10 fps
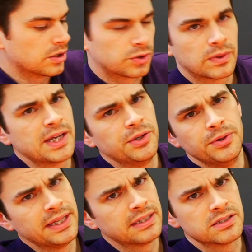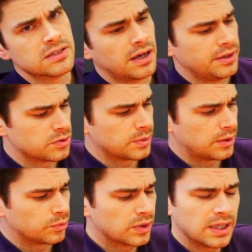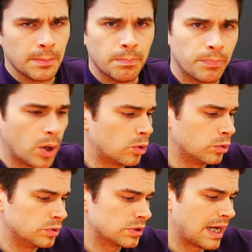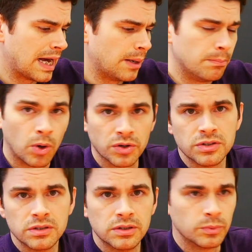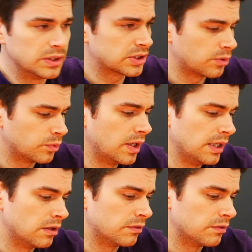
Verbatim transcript: Great unique design as well, really bold and modern, which I really